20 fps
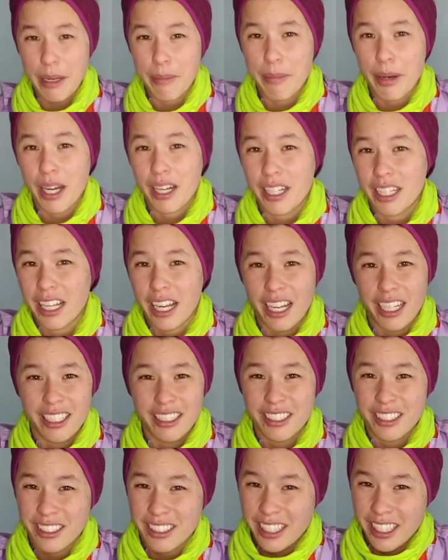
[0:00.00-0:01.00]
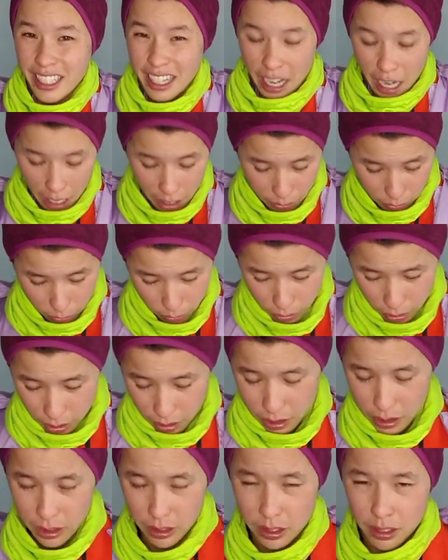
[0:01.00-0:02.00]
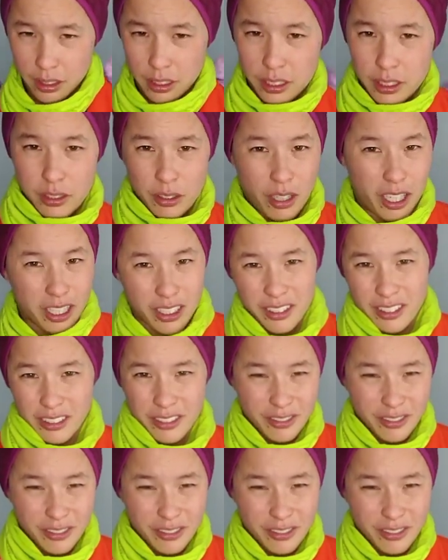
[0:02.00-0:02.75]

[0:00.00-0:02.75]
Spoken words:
My body, I just get hot real easily, so I